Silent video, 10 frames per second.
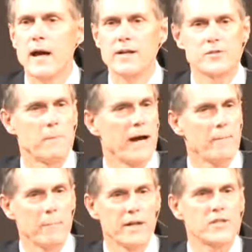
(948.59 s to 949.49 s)
It's my,
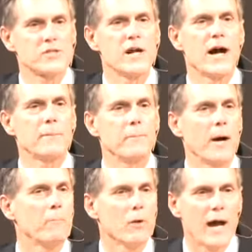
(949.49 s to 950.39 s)
but it's not
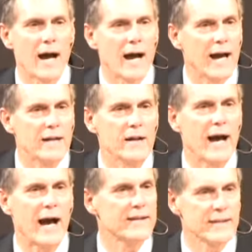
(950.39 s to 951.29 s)
a blind
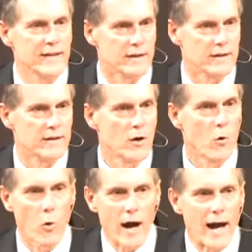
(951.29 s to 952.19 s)
idea.
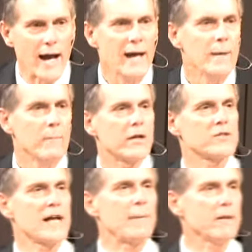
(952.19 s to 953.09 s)
Why?
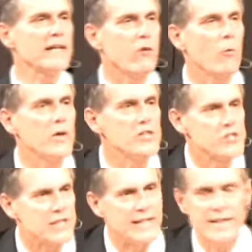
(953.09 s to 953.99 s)
Because I believe what we
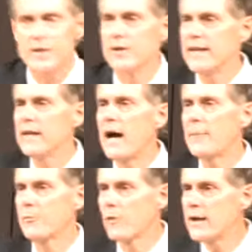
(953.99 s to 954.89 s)
see here in
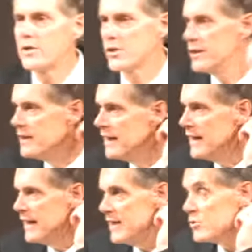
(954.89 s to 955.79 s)
operation
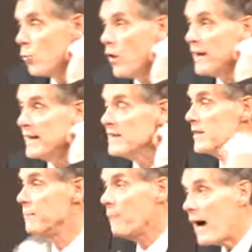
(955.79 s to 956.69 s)
is what is,
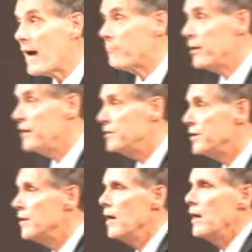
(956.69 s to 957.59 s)
in my
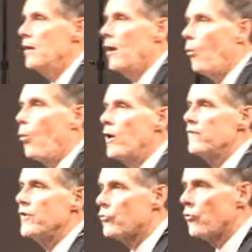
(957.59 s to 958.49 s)
opinion, uh, one of the